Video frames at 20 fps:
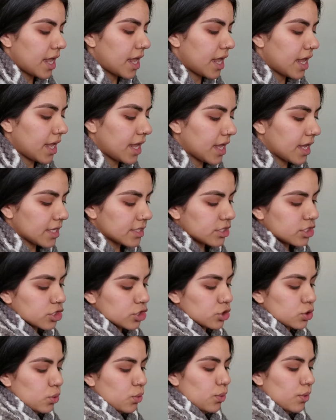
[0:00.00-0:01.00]
a
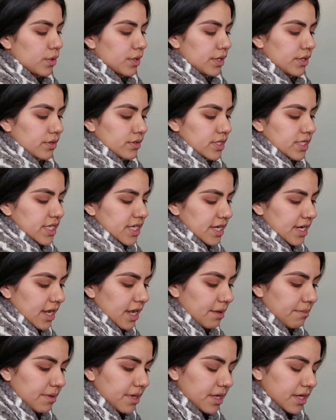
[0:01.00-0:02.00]
tutorial
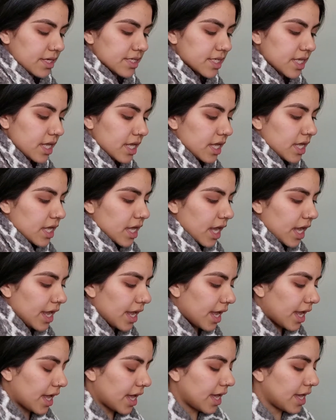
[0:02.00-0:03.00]
today because I
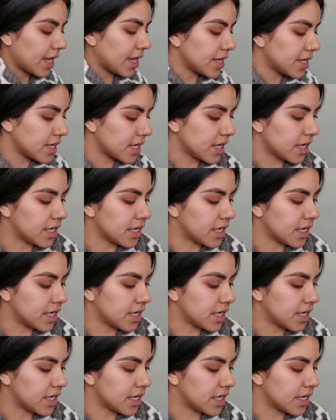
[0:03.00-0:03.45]
had